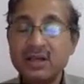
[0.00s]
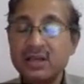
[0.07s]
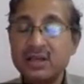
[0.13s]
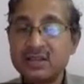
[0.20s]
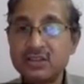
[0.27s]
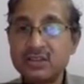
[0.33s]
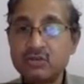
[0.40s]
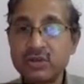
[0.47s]

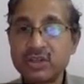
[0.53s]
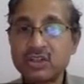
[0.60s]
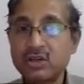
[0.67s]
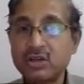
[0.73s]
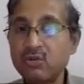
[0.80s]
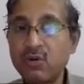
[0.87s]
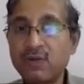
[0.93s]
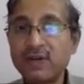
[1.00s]

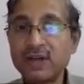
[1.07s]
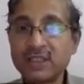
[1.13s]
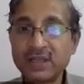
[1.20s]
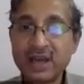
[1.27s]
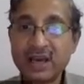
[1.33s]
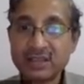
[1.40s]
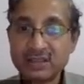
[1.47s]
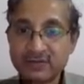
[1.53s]
situation over the
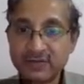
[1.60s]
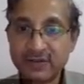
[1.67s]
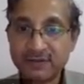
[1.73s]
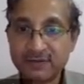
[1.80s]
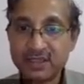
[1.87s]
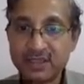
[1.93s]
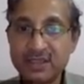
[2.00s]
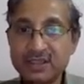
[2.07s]
last 50
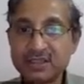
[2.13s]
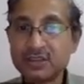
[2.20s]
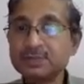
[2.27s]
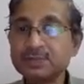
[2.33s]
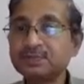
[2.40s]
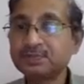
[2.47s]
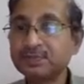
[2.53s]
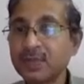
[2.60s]
years.
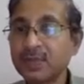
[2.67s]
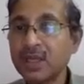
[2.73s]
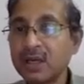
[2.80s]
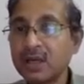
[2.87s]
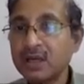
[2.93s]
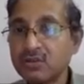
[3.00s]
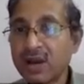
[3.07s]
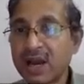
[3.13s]

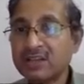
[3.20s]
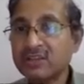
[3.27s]
So I